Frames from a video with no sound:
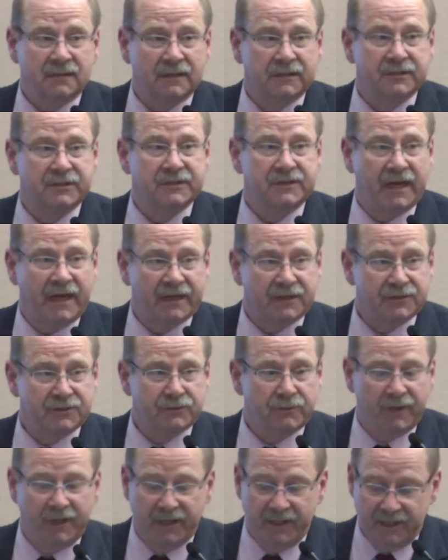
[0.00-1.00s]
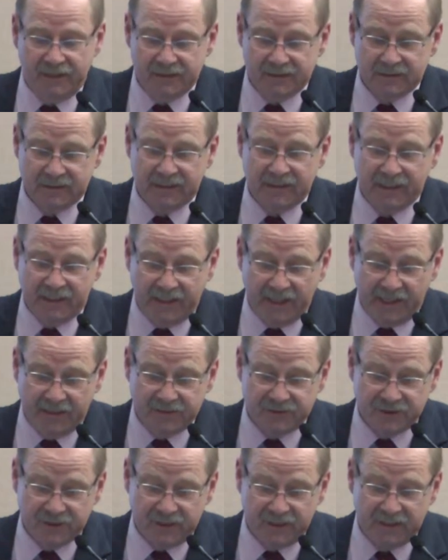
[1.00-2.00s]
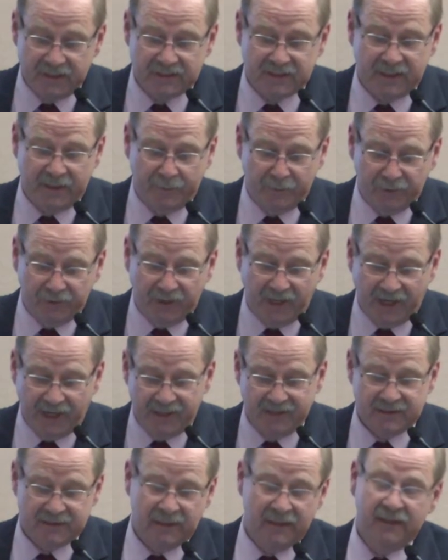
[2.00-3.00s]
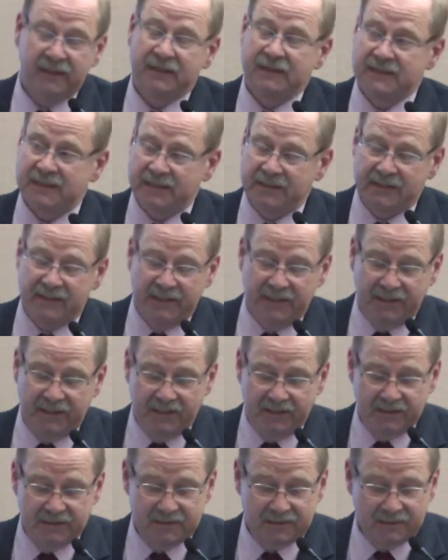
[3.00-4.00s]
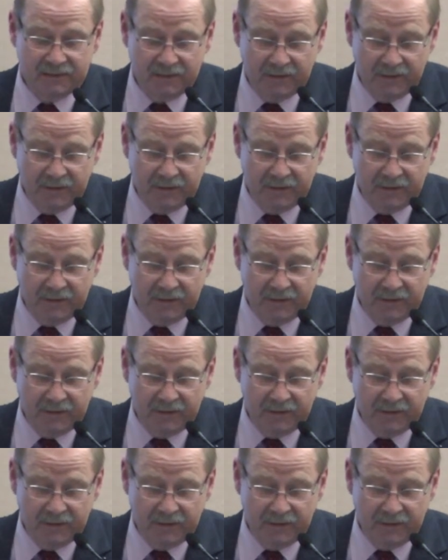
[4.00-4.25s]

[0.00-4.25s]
such as x-rays, EKGs, MRIs, CTs,